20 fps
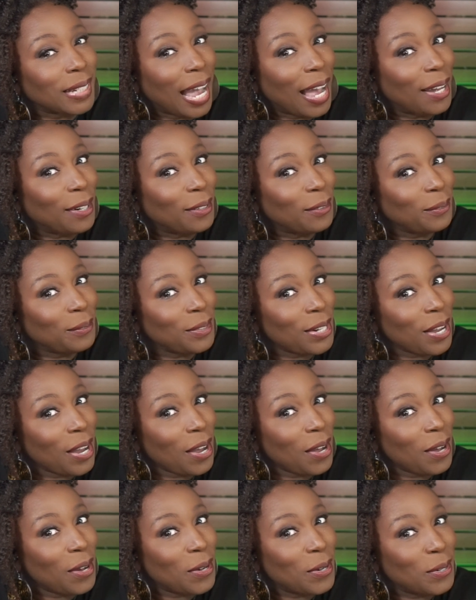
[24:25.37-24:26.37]
Oh
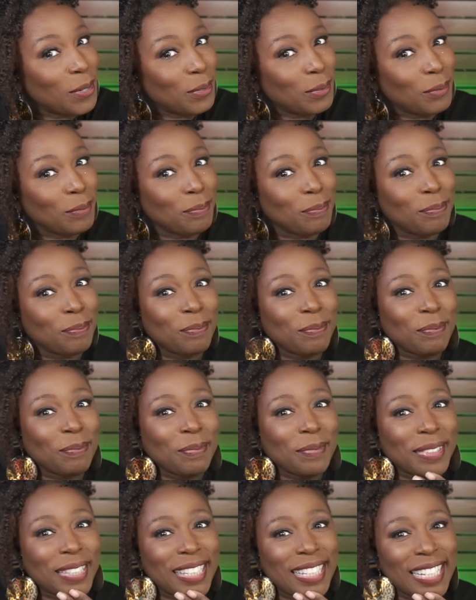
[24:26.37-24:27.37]
no.
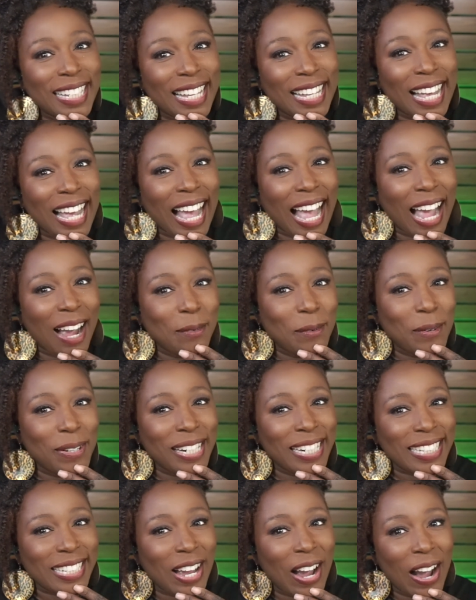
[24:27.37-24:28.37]
I want
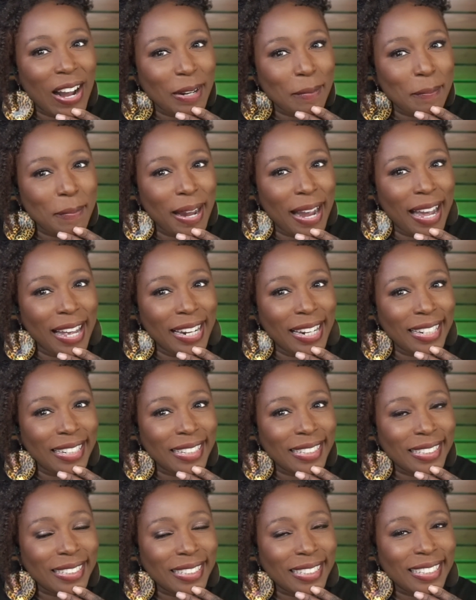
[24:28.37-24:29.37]
to talk about it.
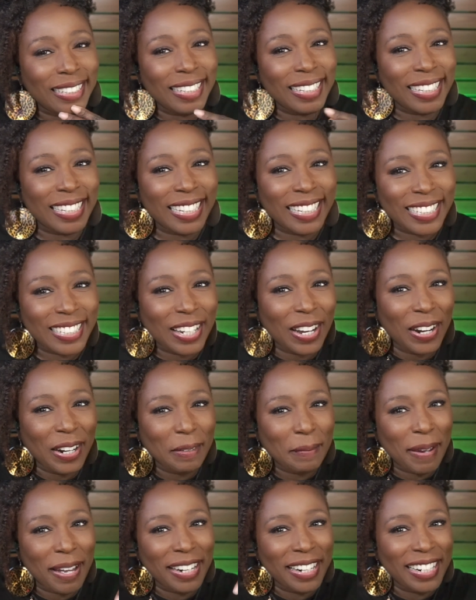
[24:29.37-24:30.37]
Talk
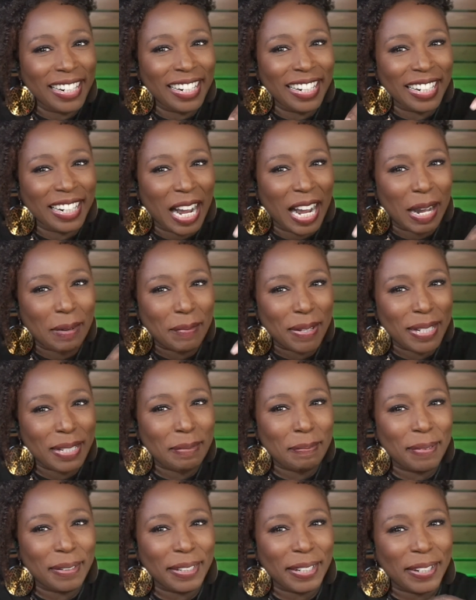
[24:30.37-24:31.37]
about it in the comments
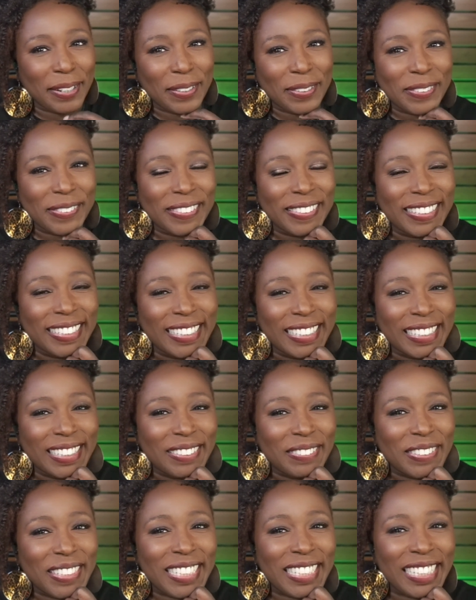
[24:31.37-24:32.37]
below.
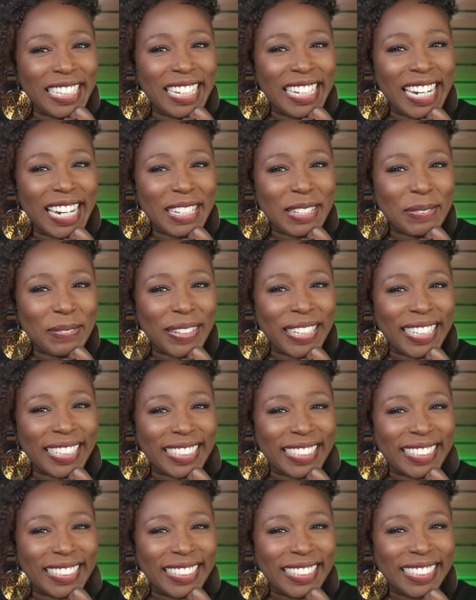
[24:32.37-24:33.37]
We'll see you next
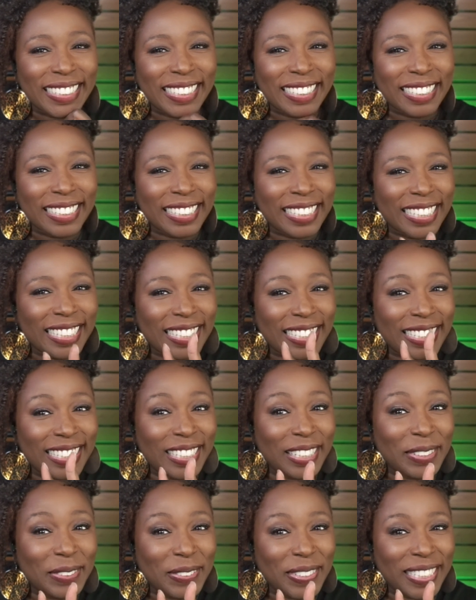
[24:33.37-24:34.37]
week.
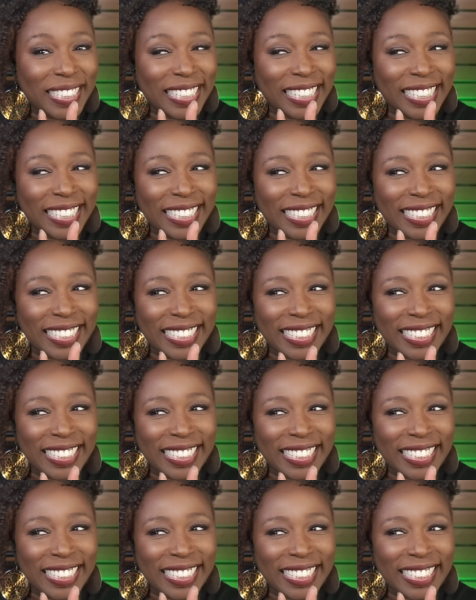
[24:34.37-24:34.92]
Deuces.